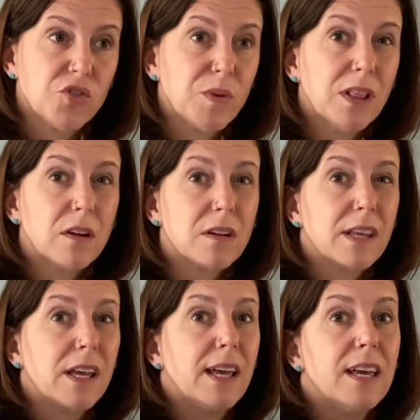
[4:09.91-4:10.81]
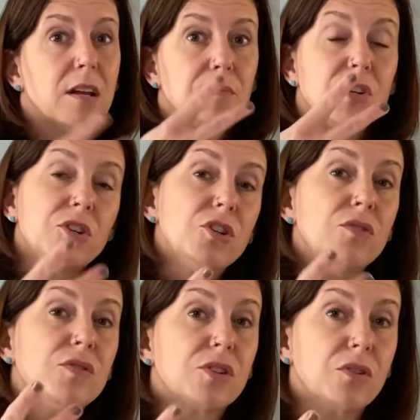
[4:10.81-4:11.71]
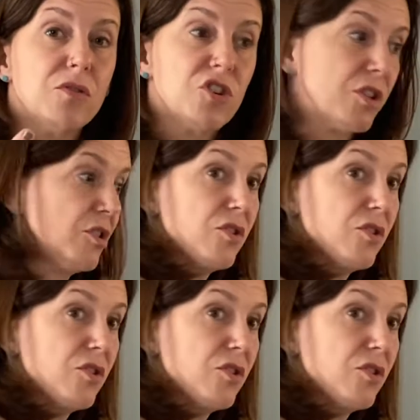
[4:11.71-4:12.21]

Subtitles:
we learned that I could get up to 2 solutions.